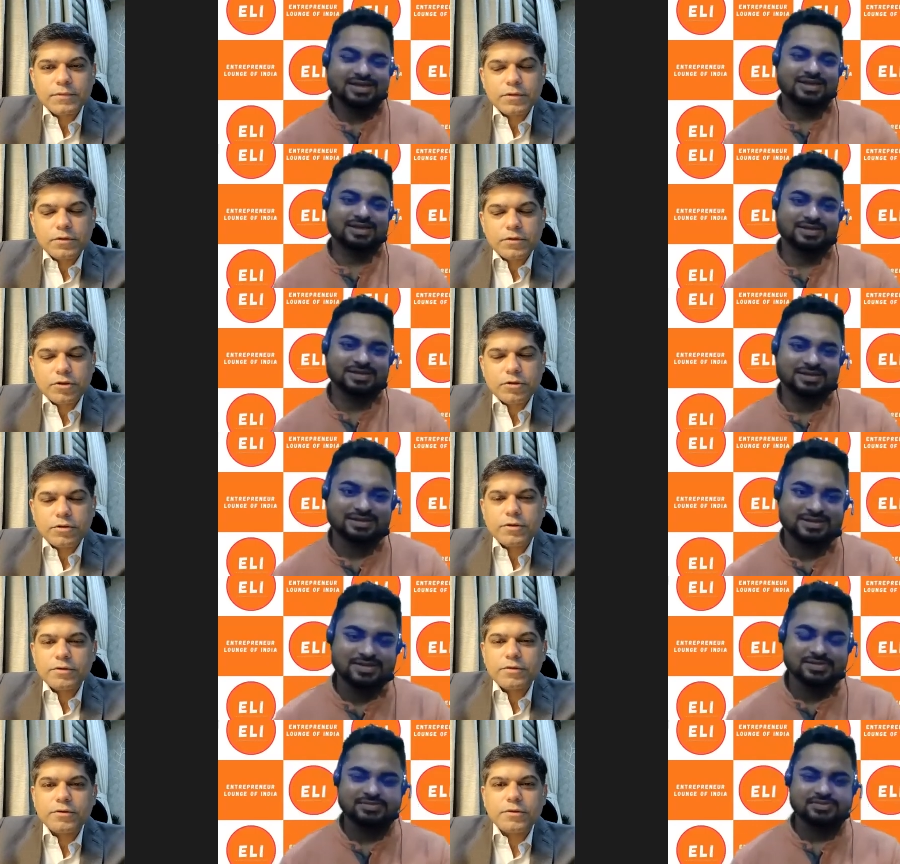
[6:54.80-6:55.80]
Speaker 1: sure
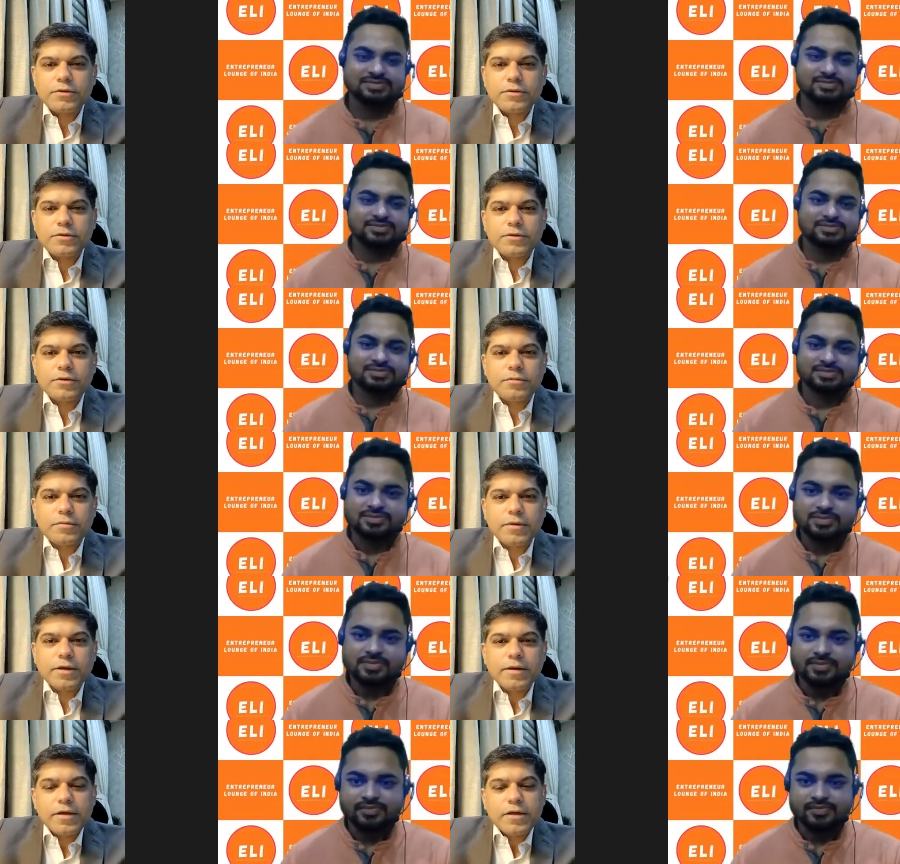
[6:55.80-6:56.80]
sure sure priya
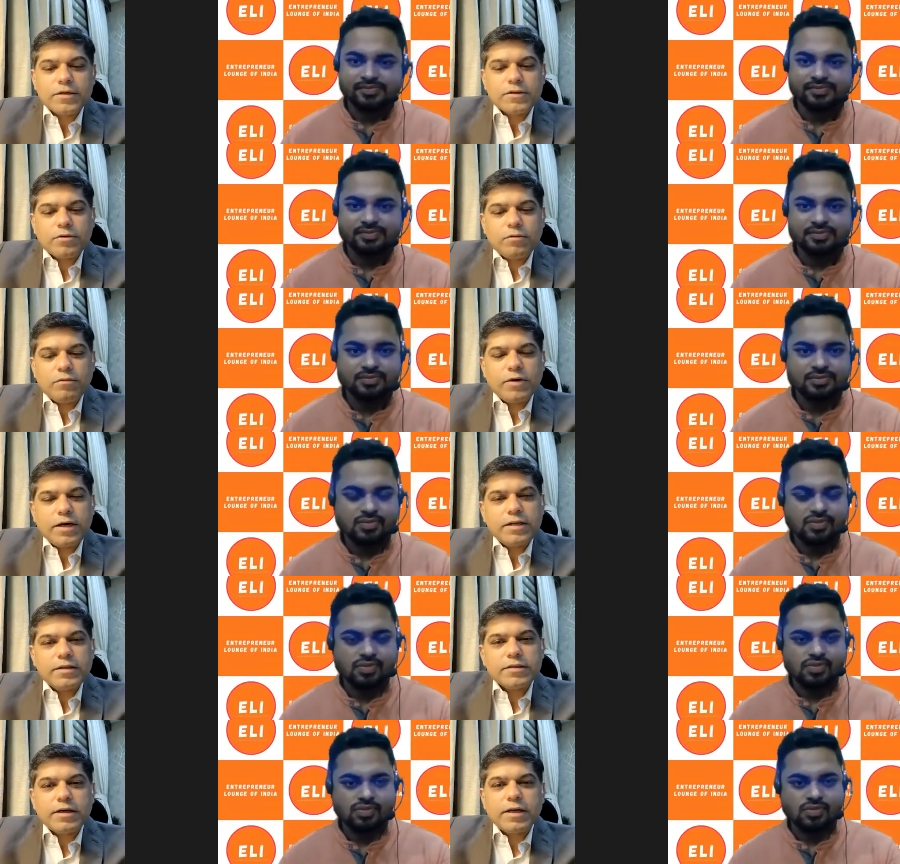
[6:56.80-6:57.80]
so one
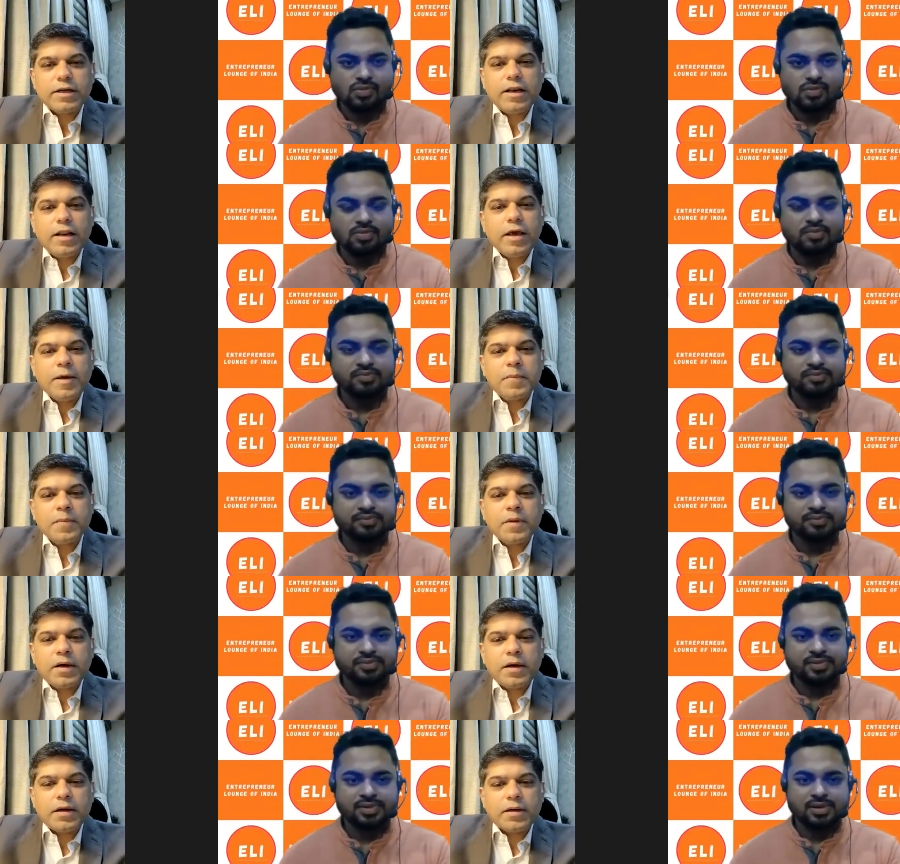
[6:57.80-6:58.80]
is certainly
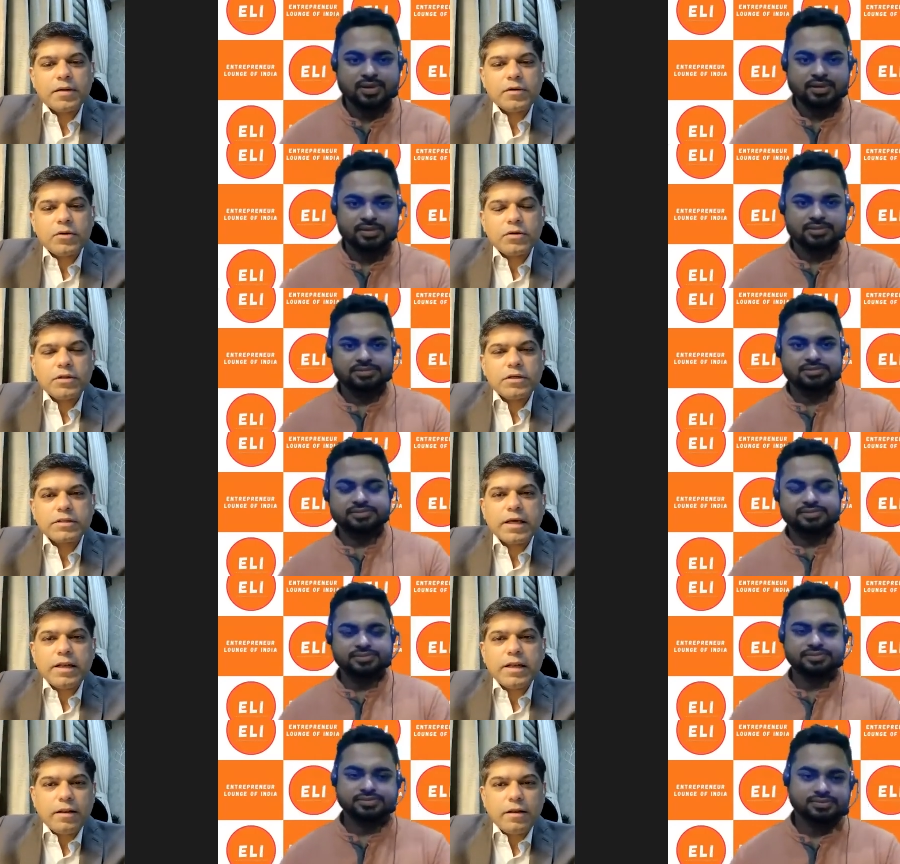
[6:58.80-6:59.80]
uh, you know the
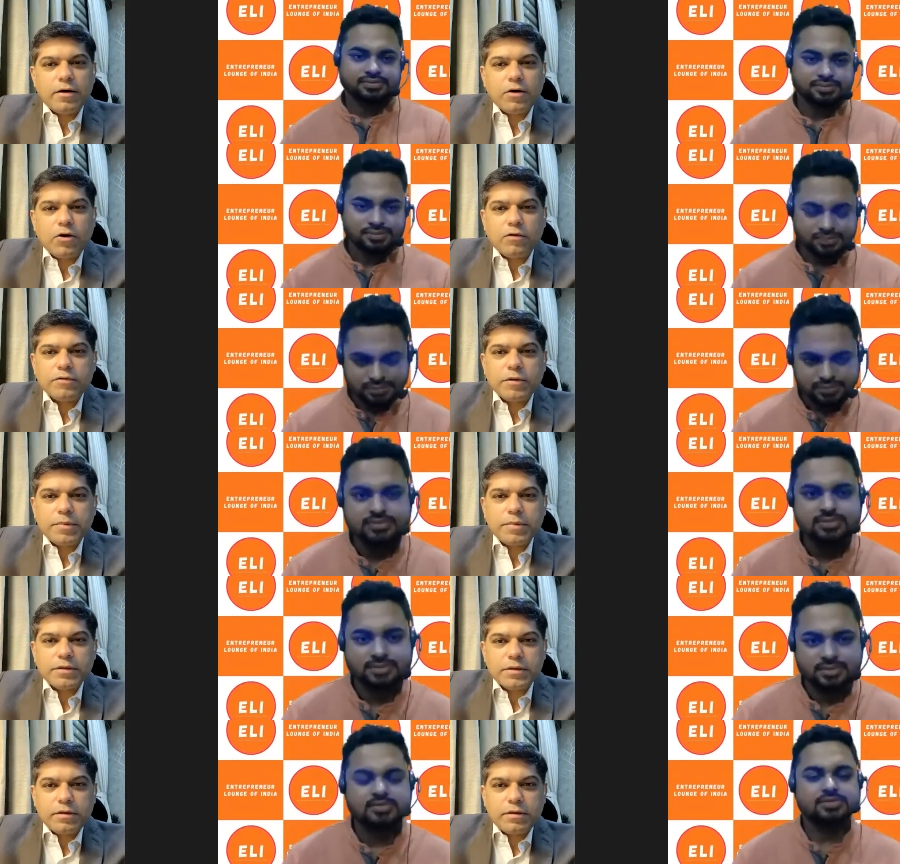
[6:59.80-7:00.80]
skill of the
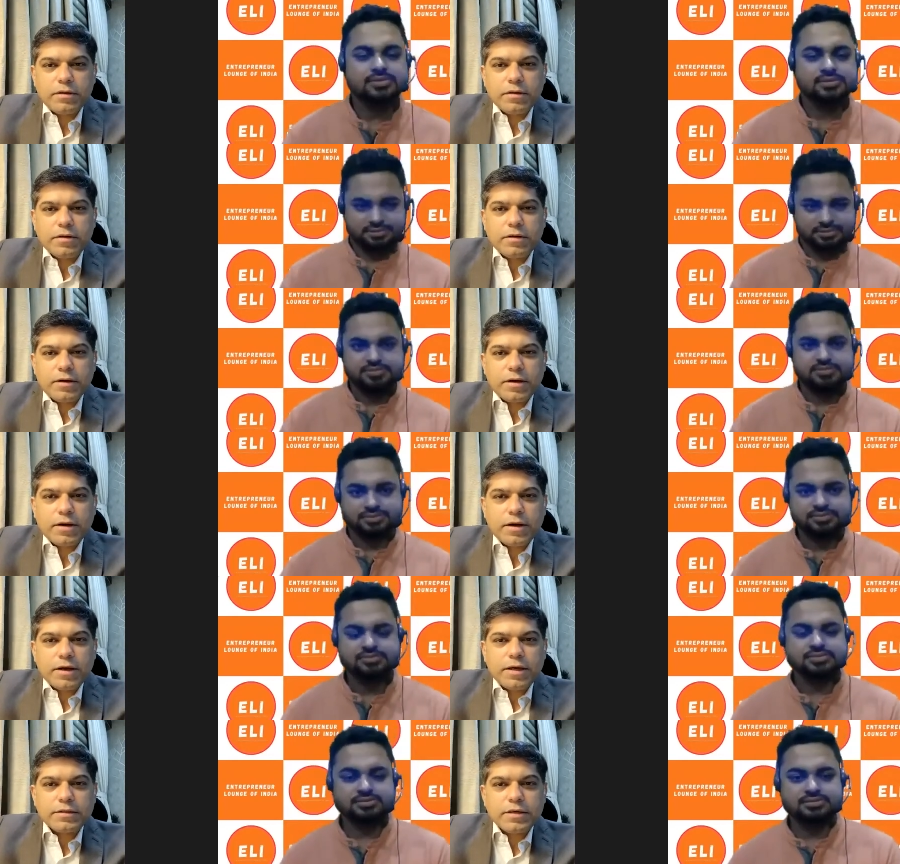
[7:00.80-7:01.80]
person uh,
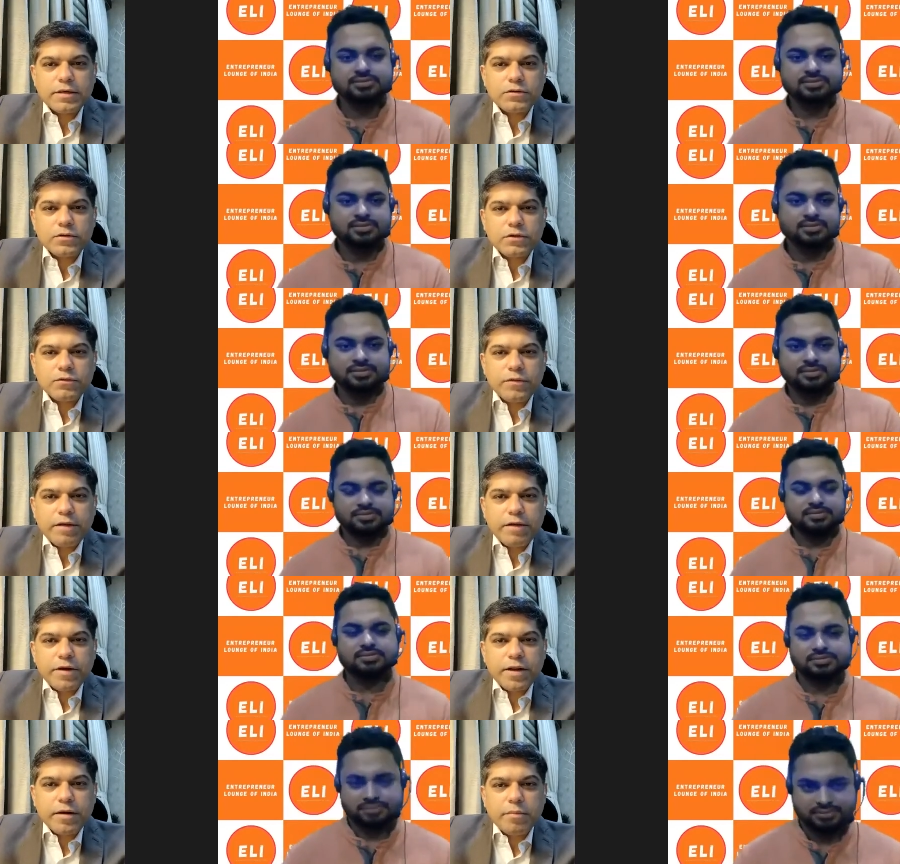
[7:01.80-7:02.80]
is, is is very
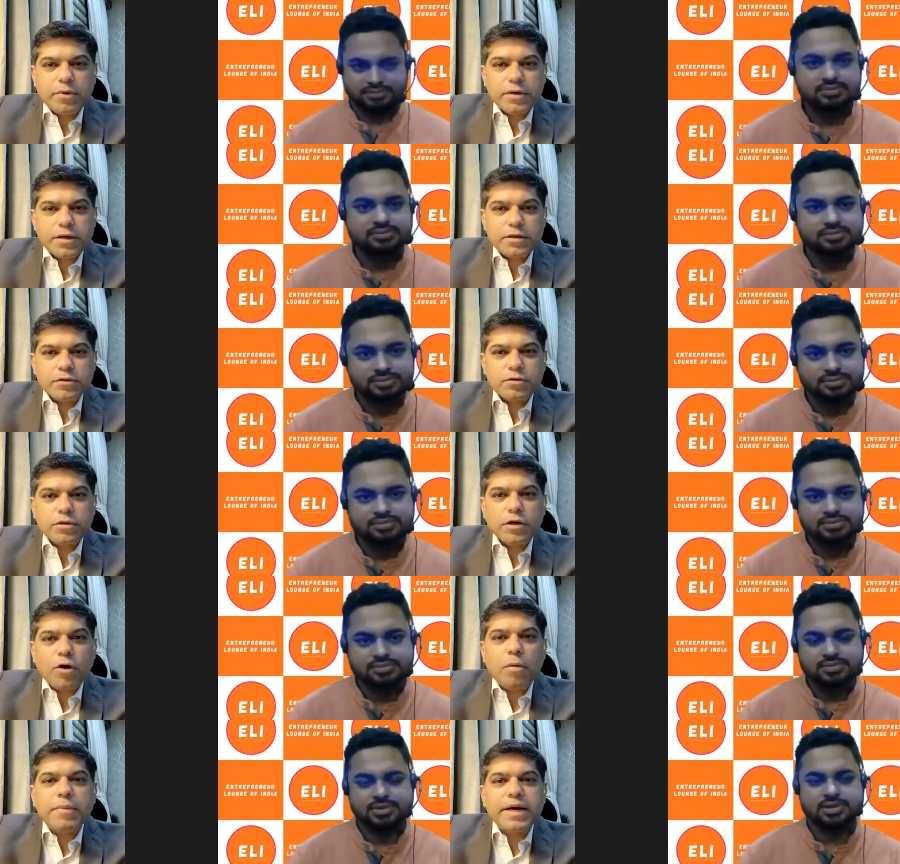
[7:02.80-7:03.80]
very important so the
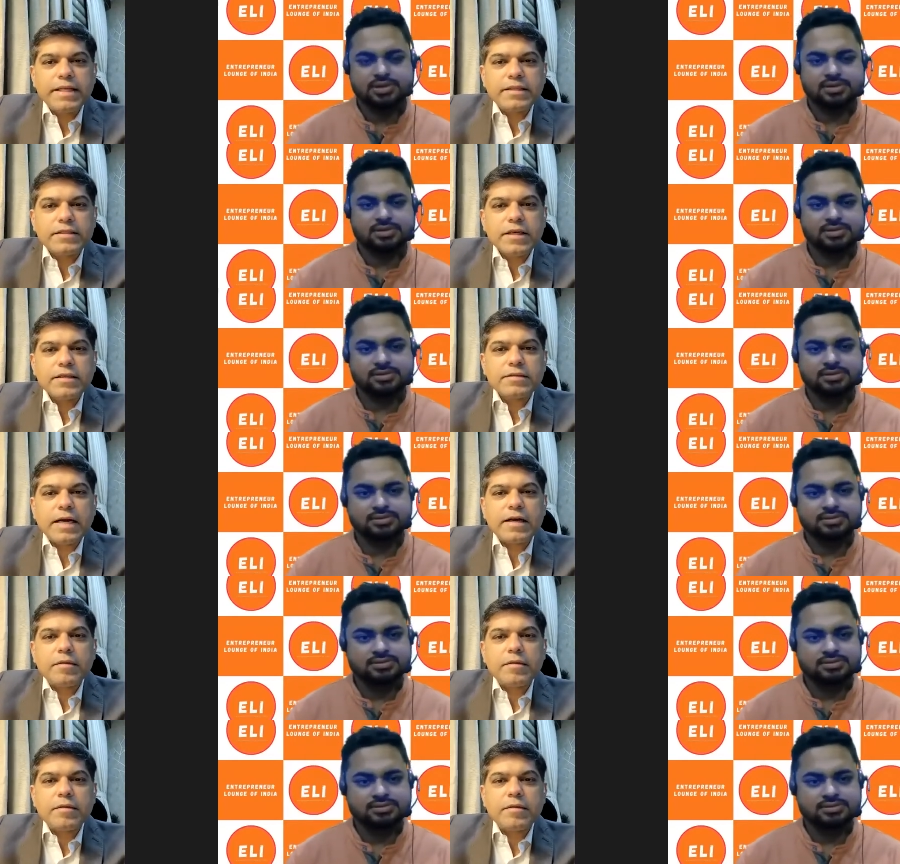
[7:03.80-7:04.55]
competencies that a